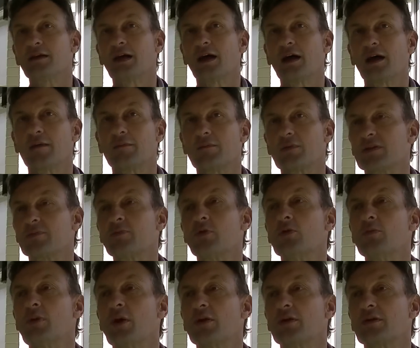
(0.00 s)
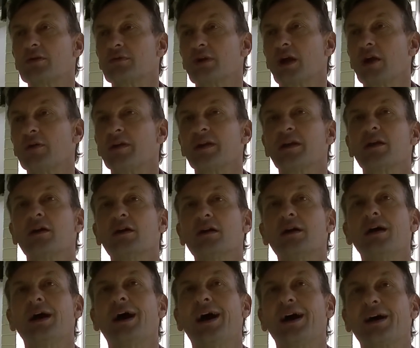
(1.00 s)
um, the small boats will go in and
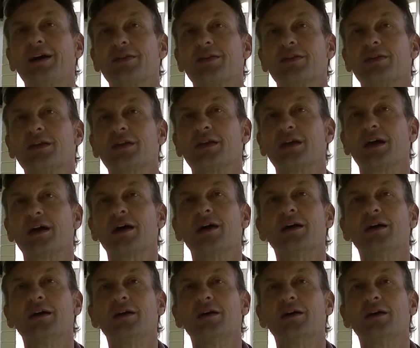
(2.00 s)
hug the, uh,